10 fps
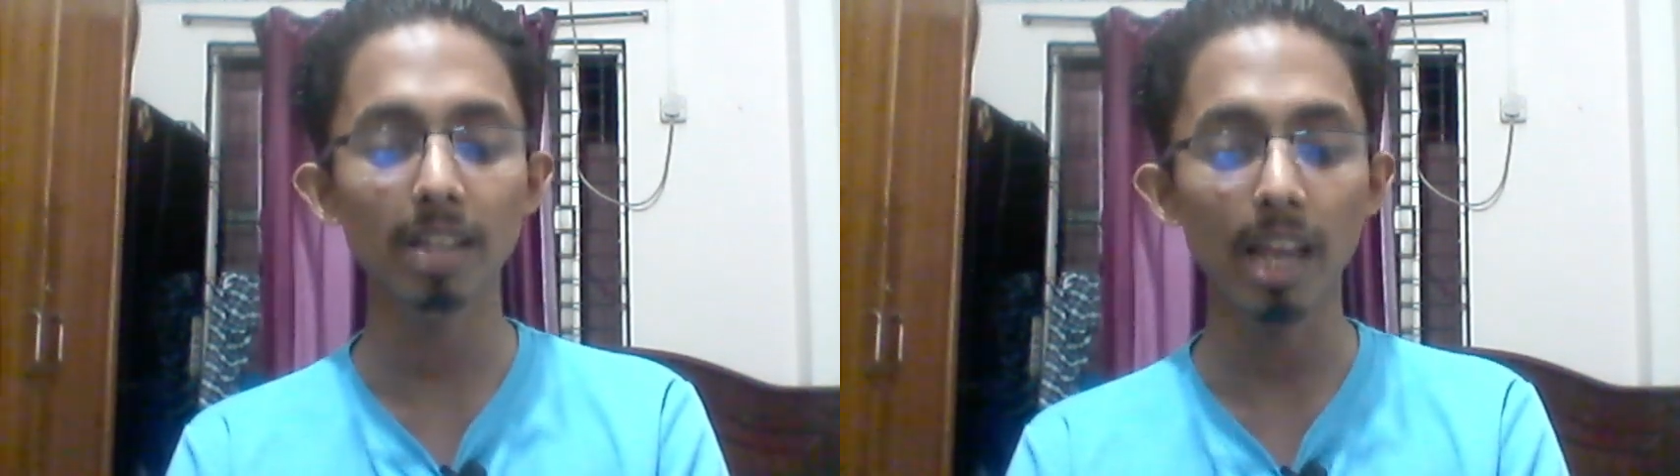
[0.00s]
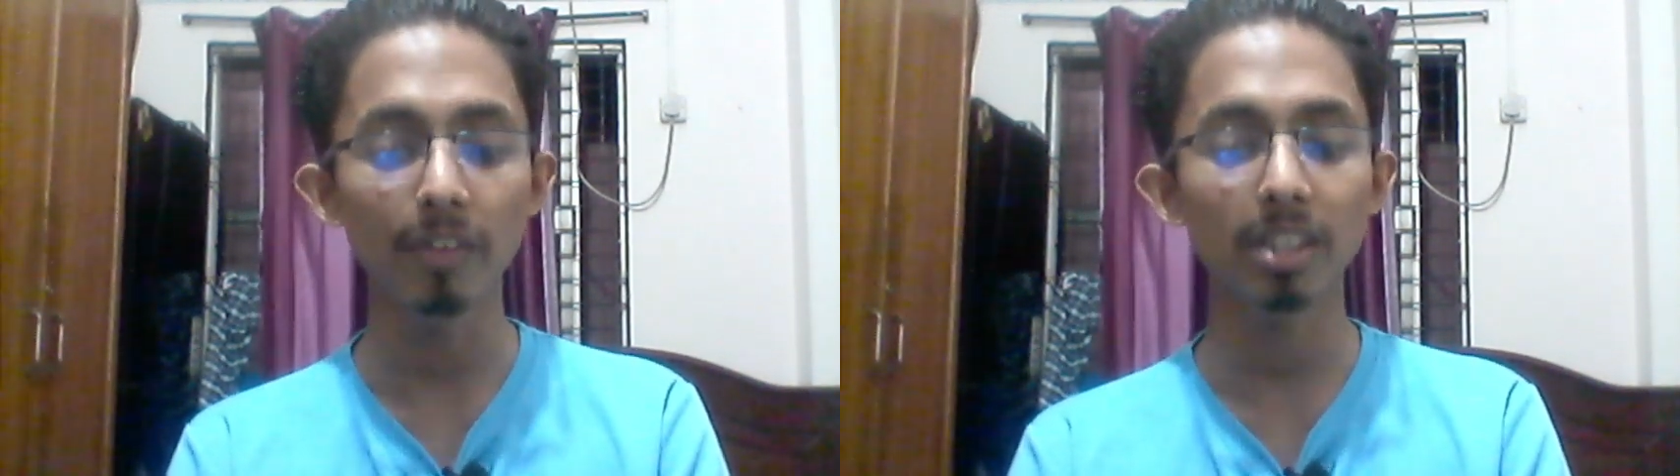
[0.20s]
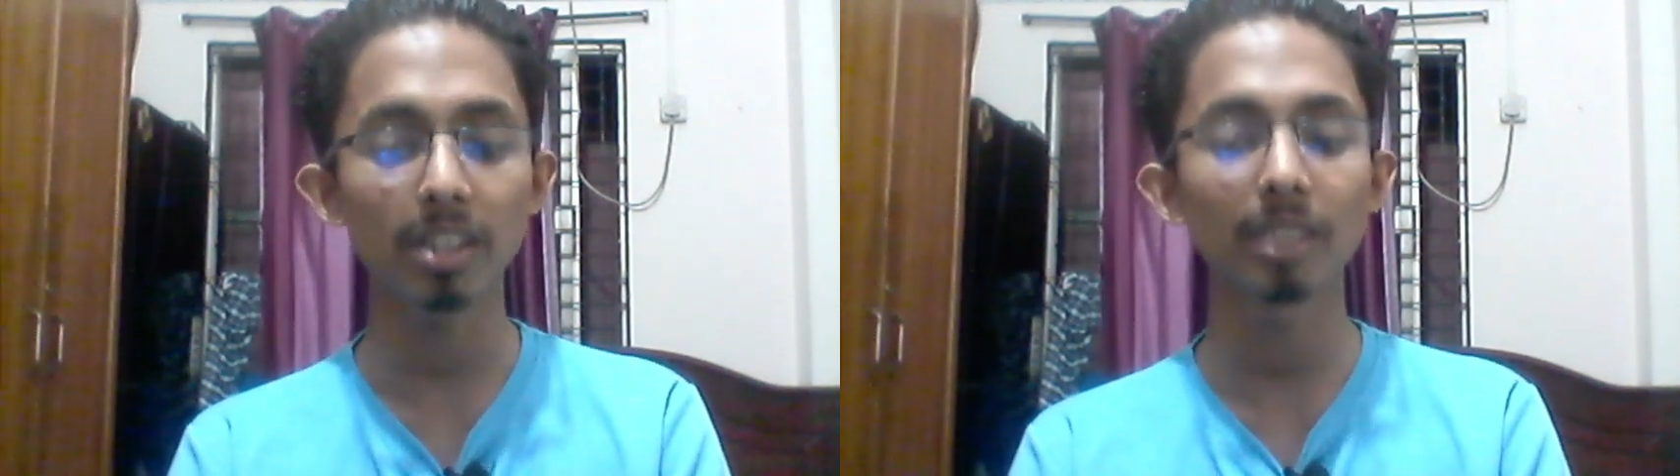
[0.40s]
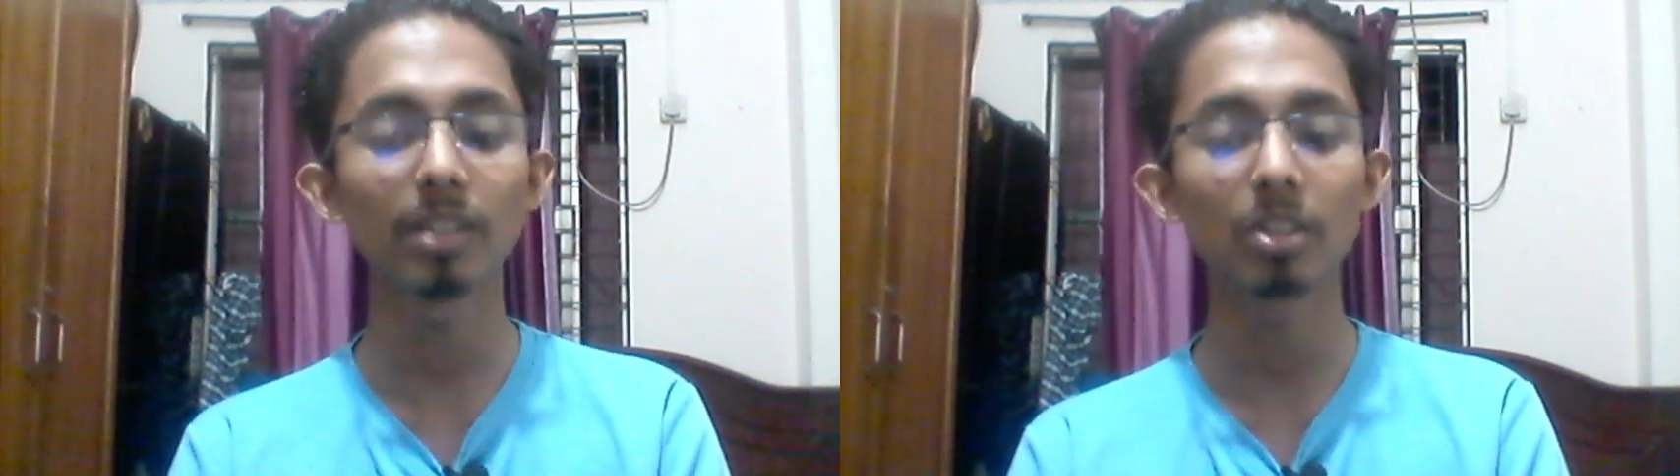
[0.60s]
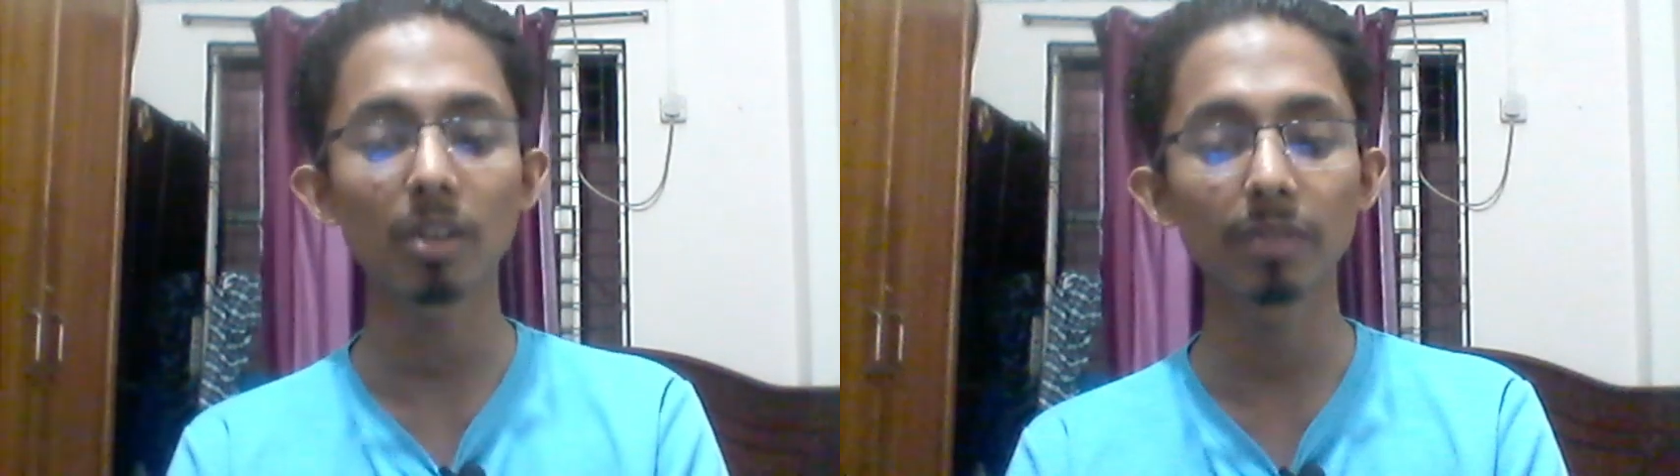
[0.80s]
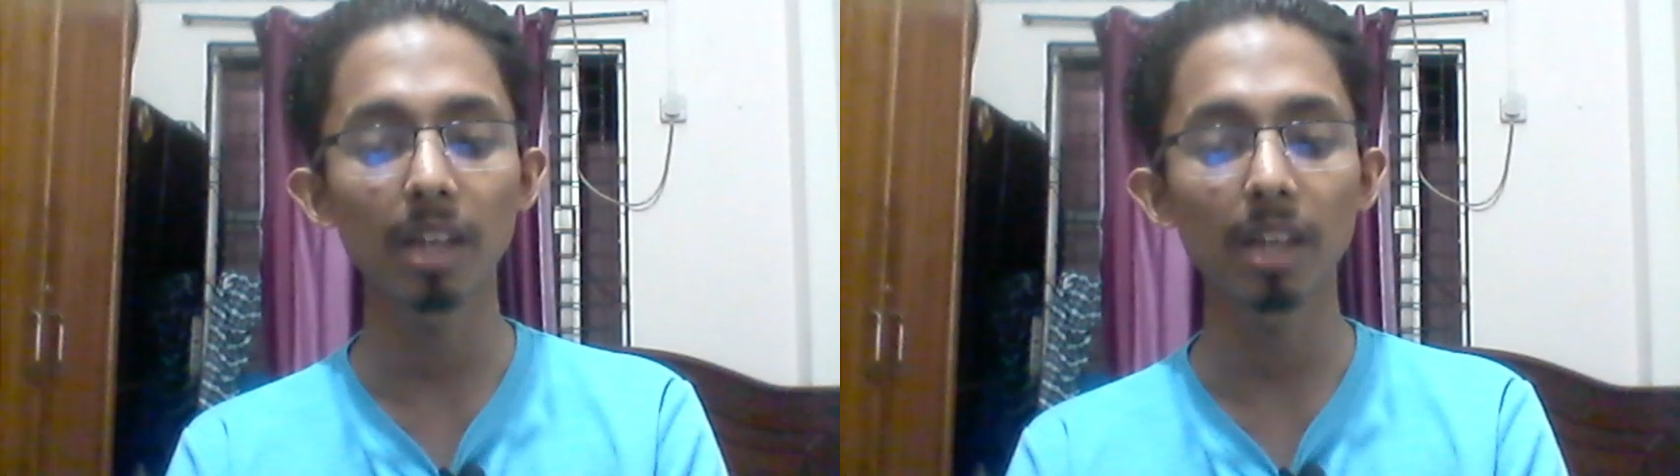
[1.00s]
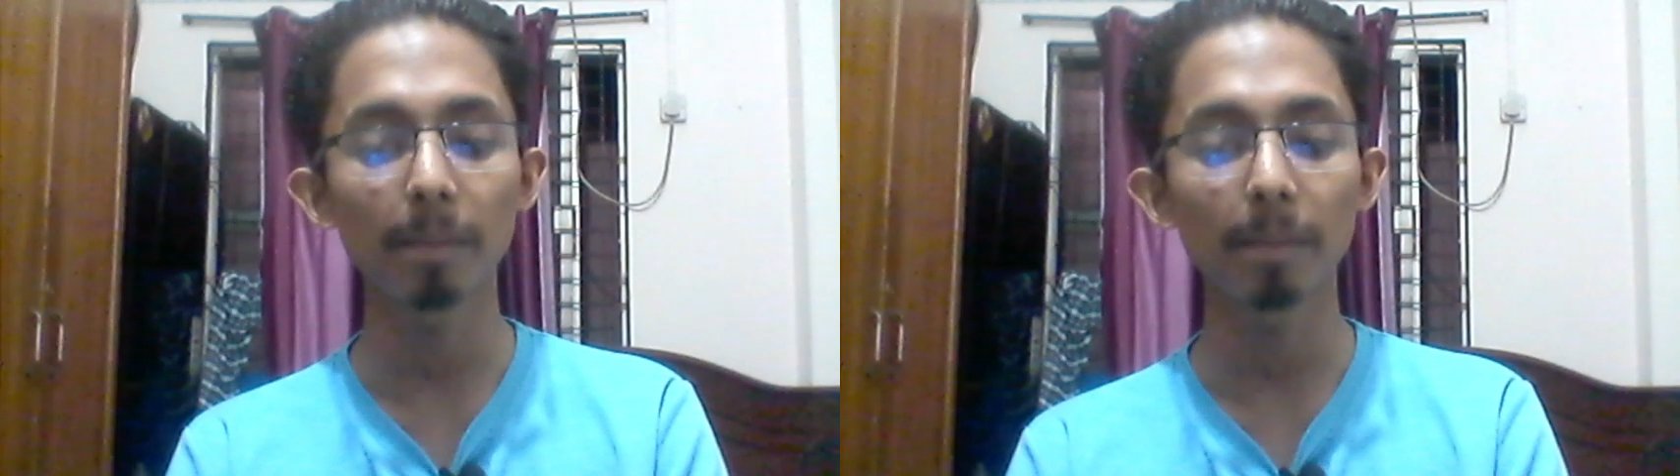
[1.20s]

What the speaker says: the effectiveness of the